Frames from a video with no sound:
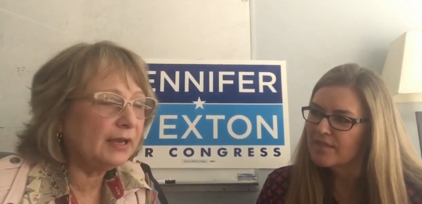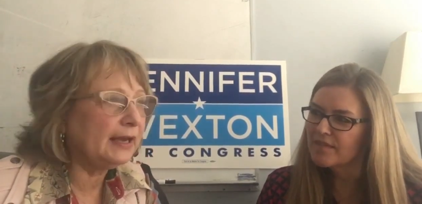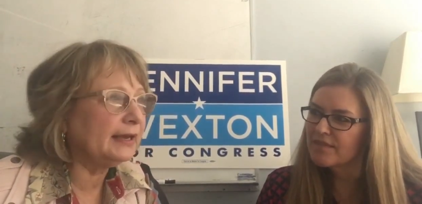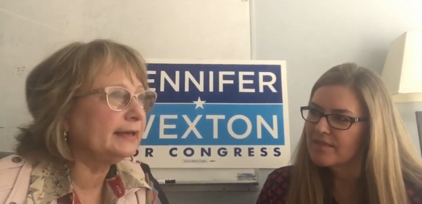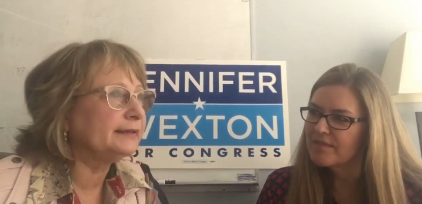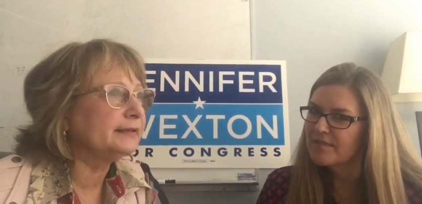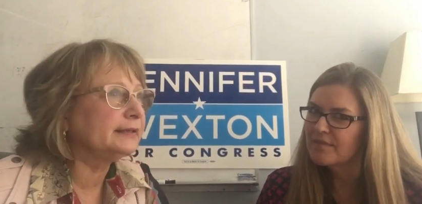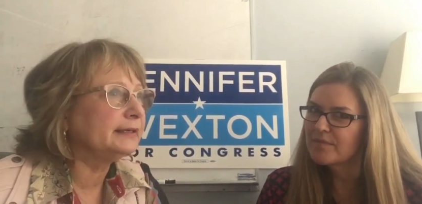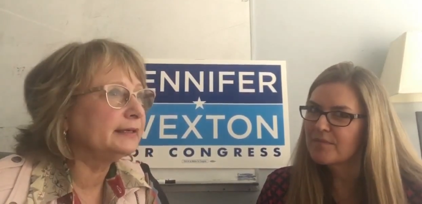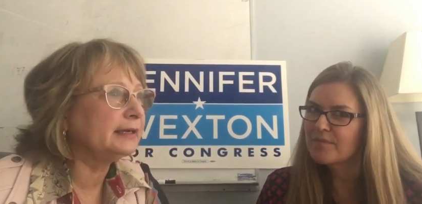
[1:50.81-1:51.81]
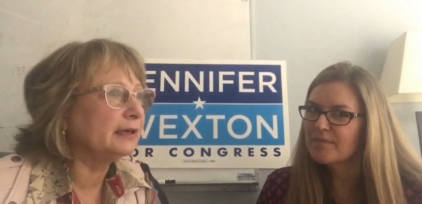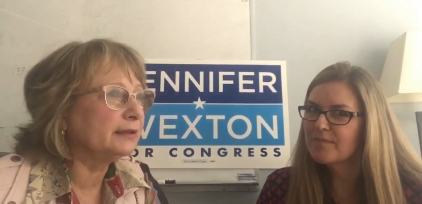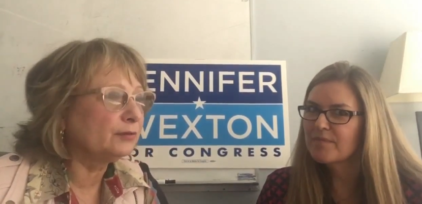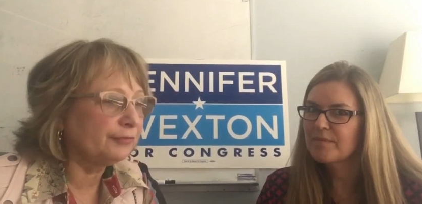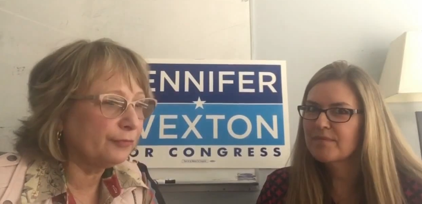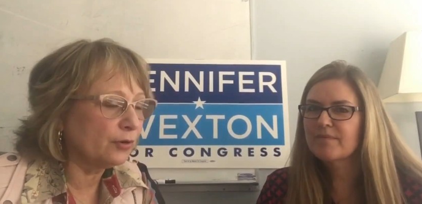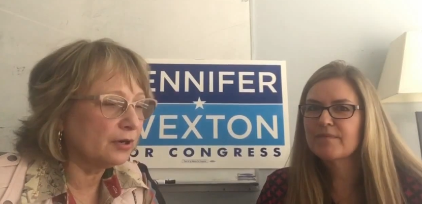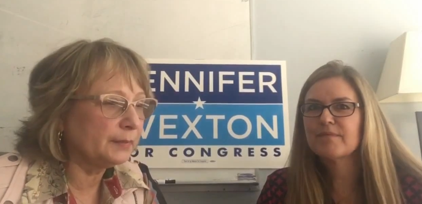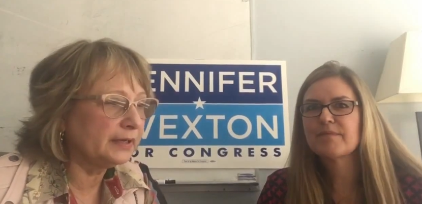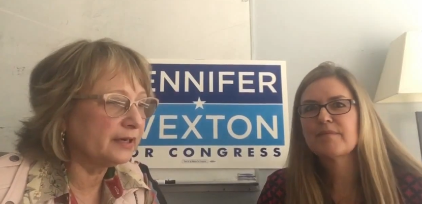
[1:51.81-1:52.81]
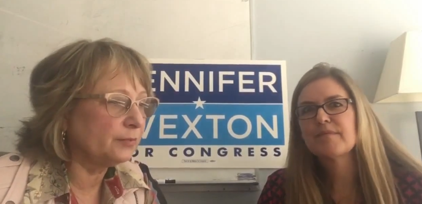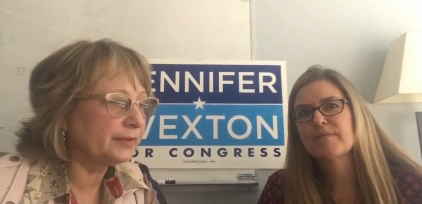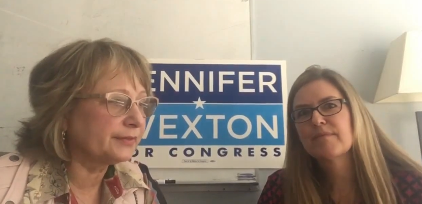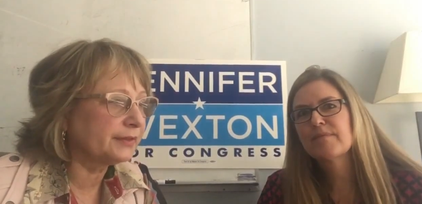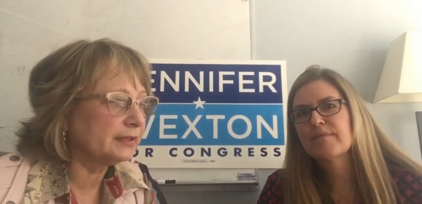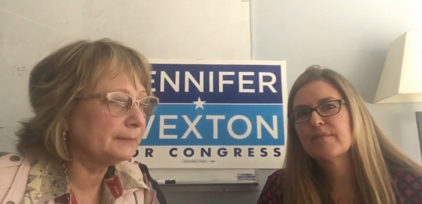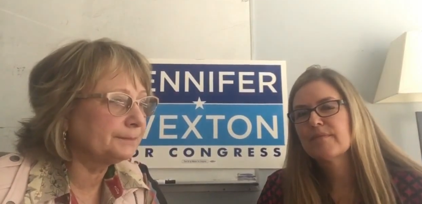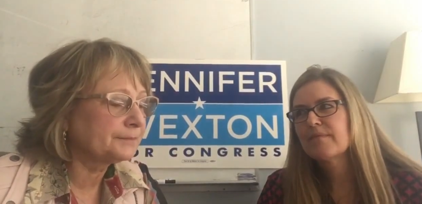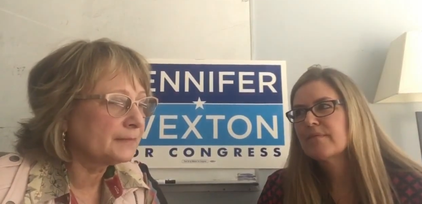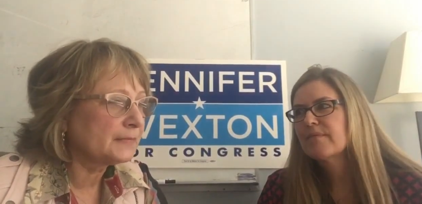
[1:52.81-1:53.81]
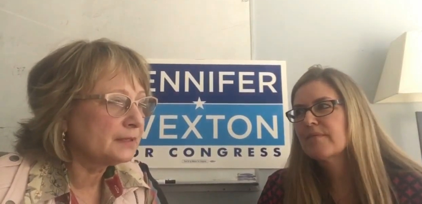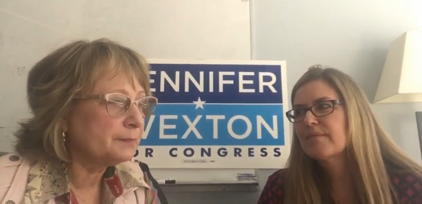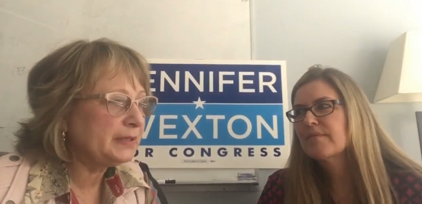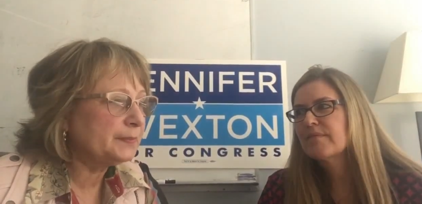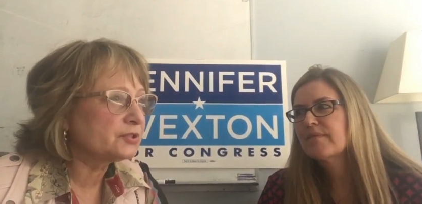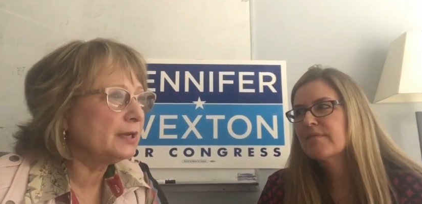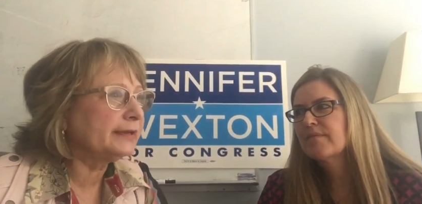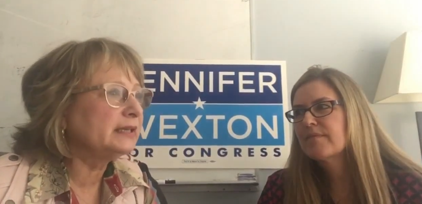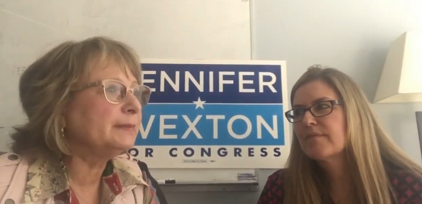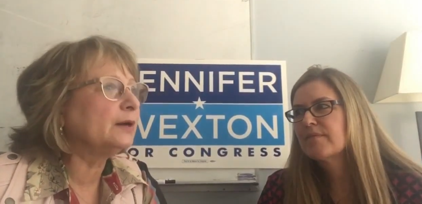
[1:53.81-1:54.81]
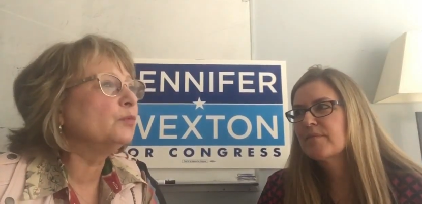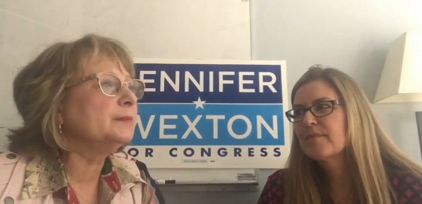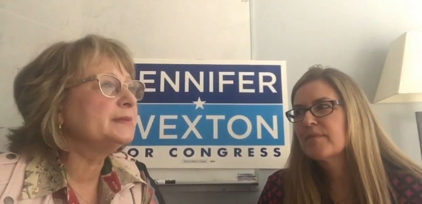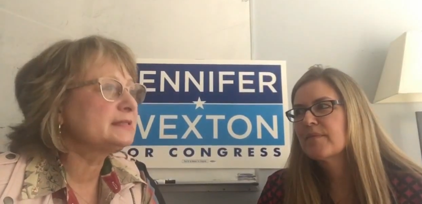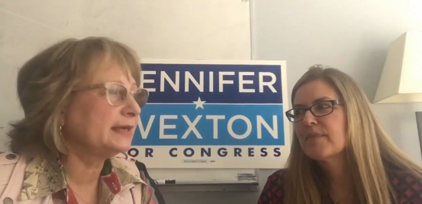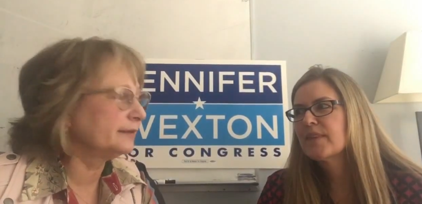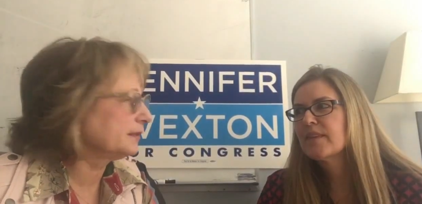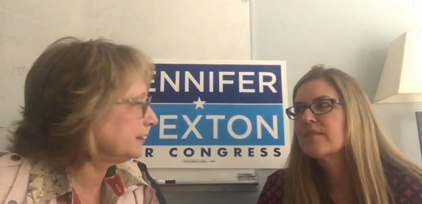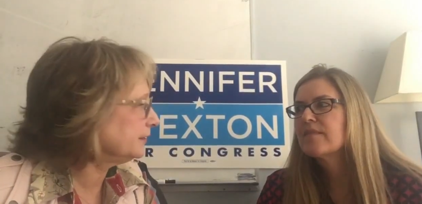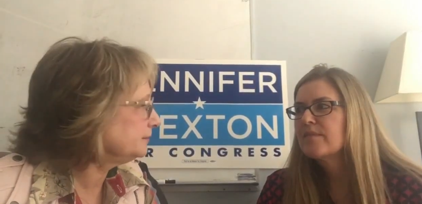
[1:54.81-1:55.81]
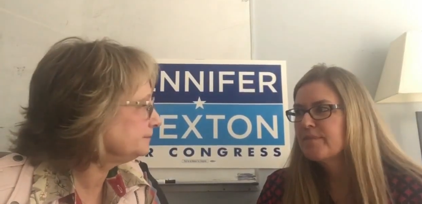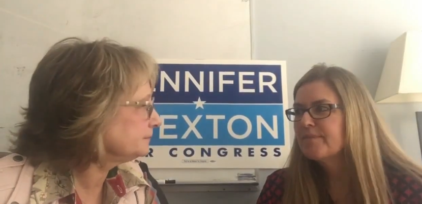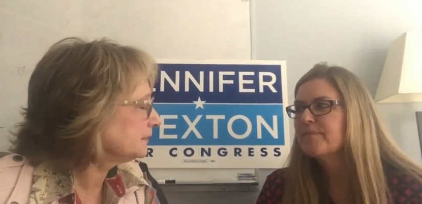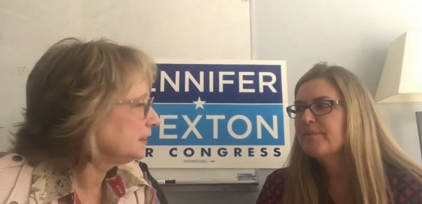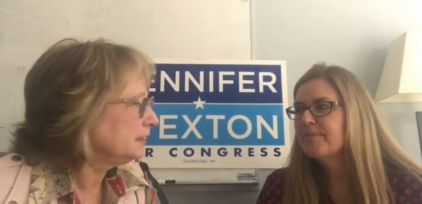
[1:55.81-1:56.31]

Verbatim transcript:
Speaker 1: had uh, a little forum here with um, people talking about women's health care. Mm-hmm.